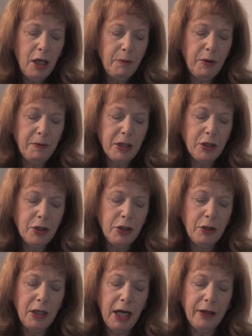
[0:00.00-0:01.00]
permission
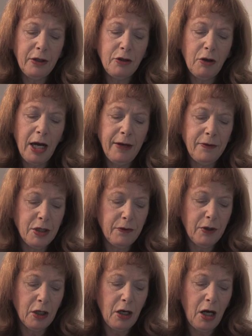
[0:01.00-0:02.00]
to allow the drivers
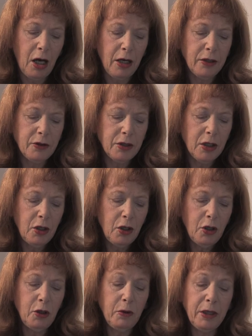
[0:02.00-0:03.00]
of the cars,
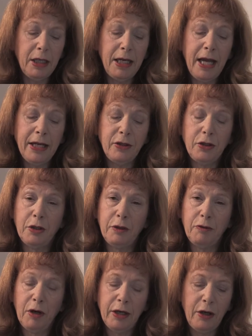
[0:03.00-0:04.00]
who were alleged to
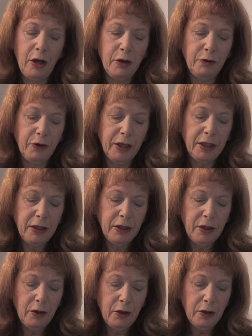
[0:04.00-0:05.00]
have run over
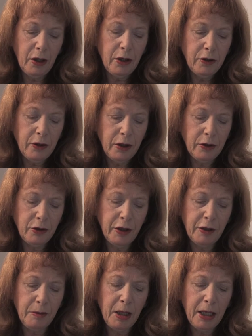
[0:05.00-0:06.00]

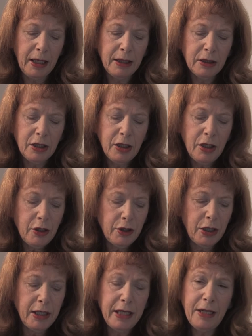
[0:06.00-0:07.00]
Jeremiah,
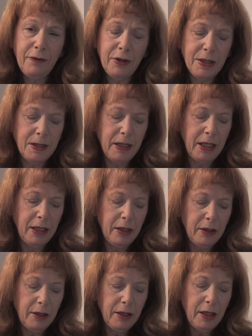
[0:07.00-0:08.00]
to leave the scene,
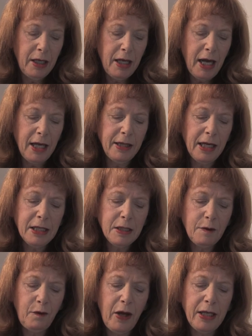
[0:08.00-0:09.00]
and
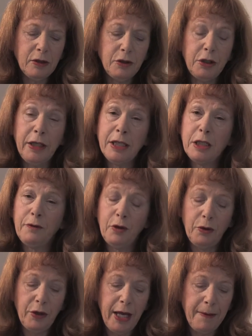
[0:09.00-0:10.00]
thus failed to
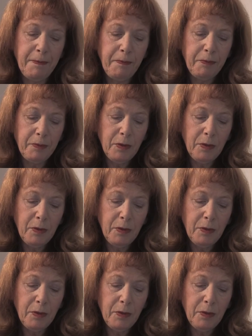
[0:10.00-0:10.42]
interview them